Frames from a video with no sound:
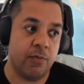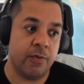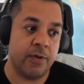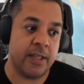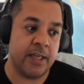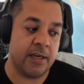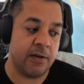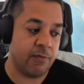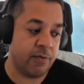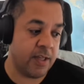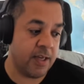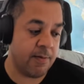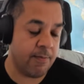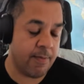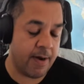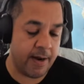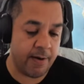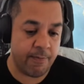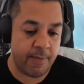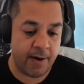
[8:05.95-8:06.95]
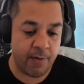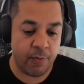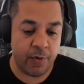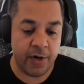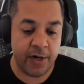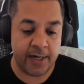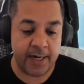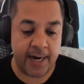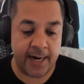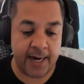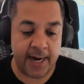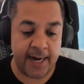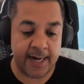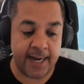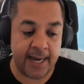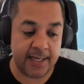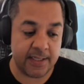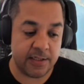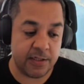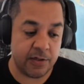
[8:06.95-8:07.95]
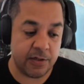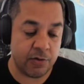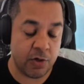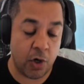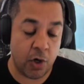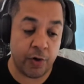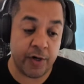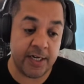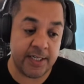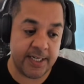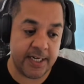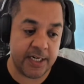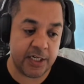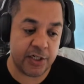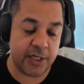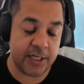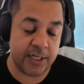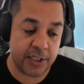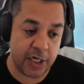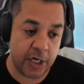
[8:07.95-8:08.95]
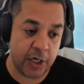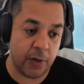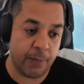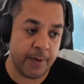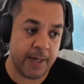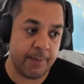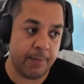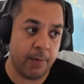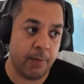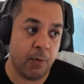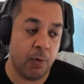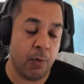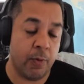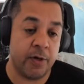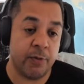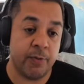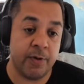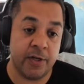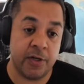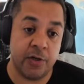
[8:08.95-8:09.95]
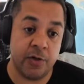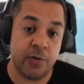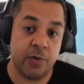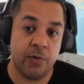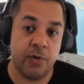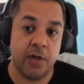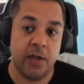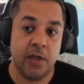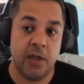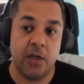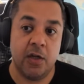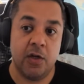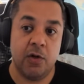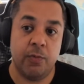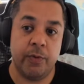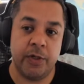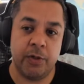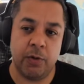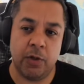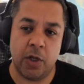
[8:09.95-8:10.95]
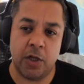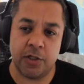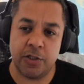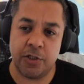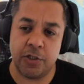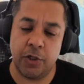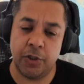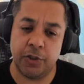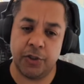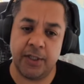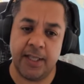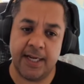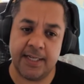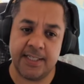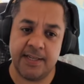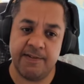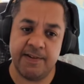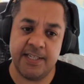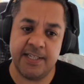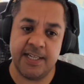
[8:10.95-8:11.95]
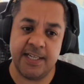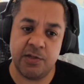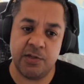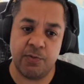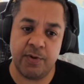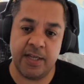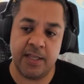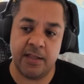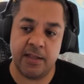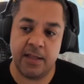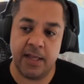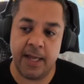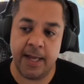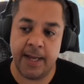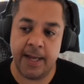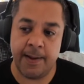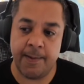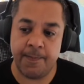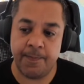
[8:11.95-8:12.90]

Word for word: within my work, I get to not only teach internal people, but we do a lot of social activities with